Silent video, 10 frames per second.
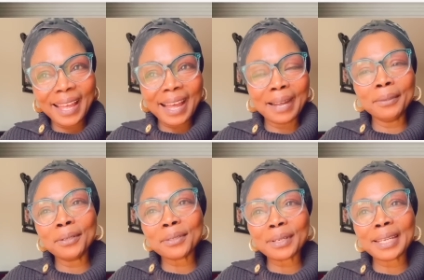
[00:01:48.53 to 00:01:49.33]
I'm
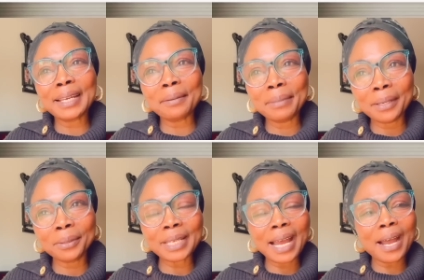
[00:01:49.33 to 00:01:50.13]
not talking
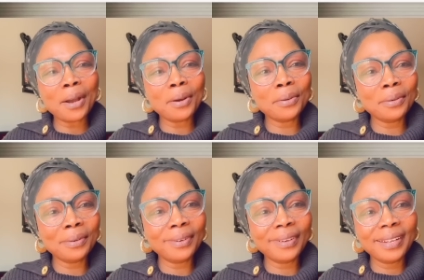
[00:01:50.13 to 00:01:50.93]
about how
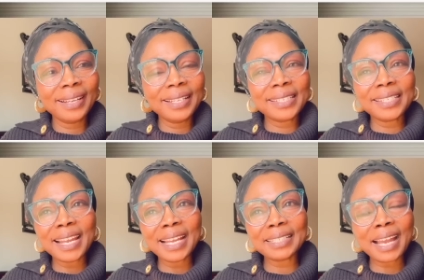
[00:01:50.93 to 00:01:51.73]
she
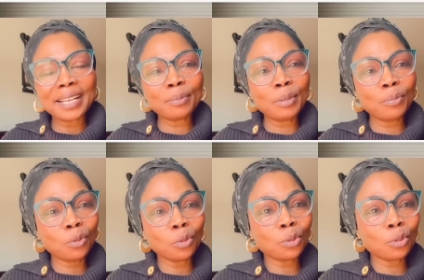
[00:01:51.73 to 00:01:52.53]
has asked people
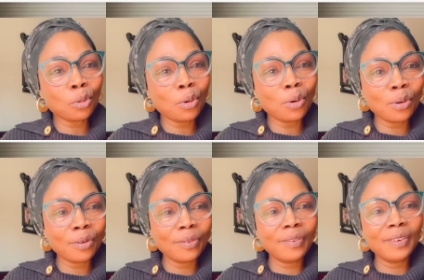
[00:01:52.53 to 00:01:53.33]
to sow
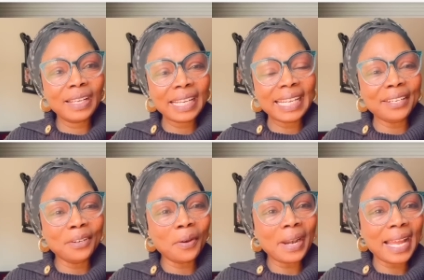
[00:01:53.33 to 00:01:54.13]
in
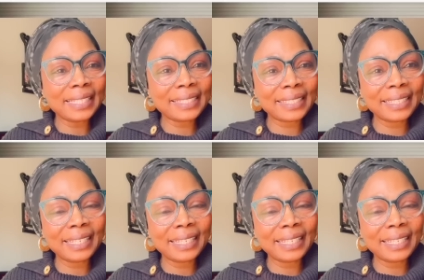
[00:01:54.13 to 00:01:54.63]
dollars,